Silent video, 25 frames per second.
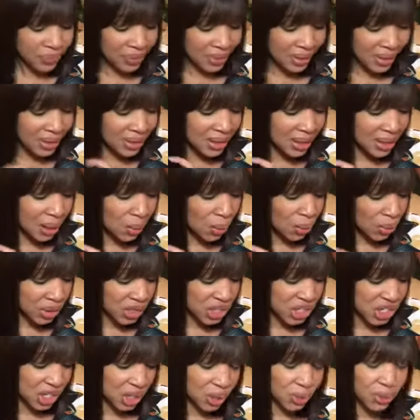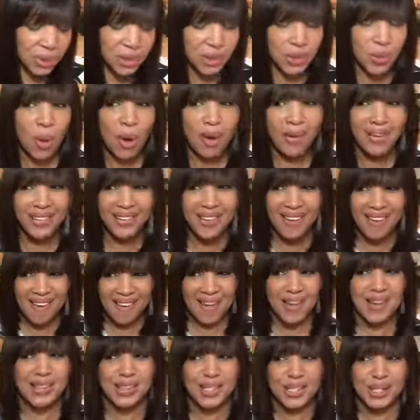that I want to share with you all, and
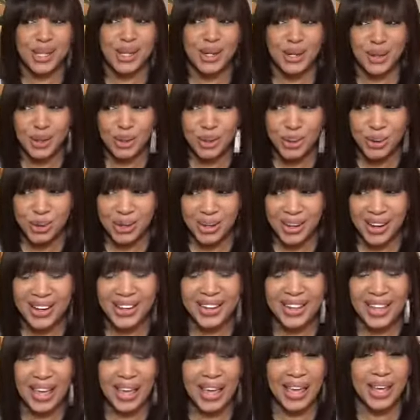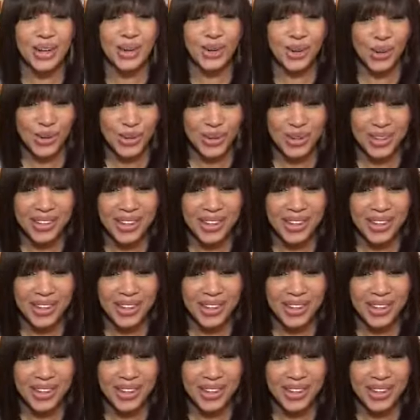also a candle